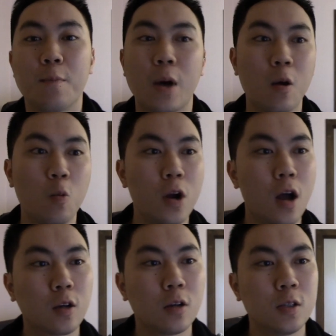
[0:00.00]
But when
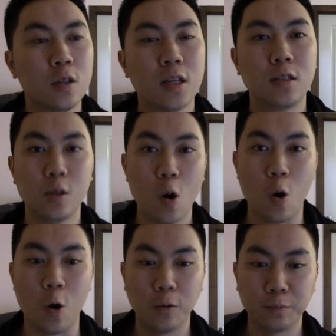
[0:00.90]
I got to the
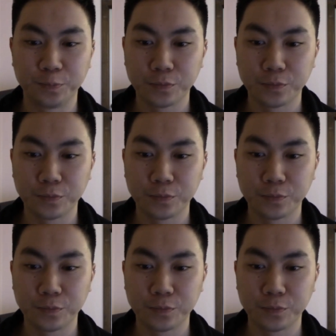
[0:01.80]
door,